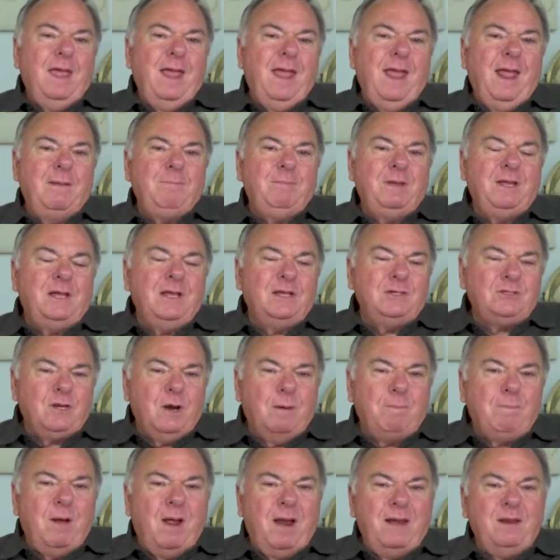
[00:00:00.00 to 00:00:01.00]
And because
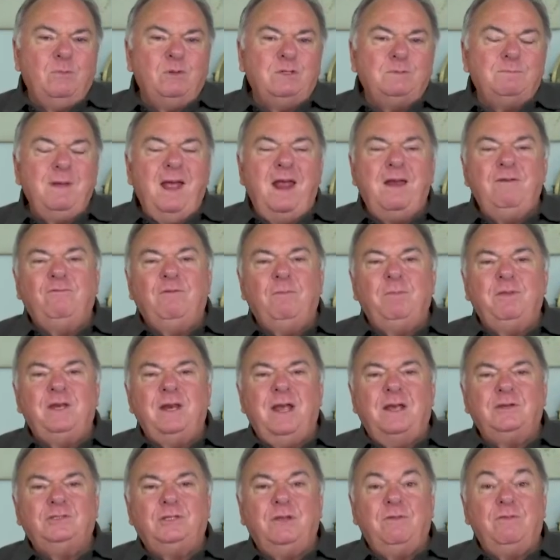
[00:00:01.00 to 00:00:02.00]
our body was made from the
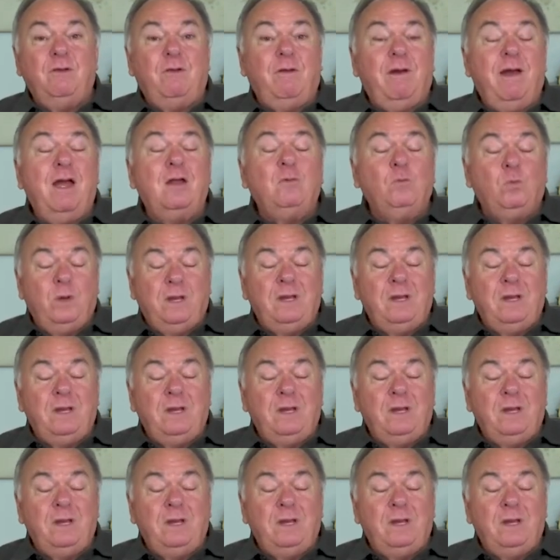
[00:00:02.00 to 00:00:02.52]
dust of the ground,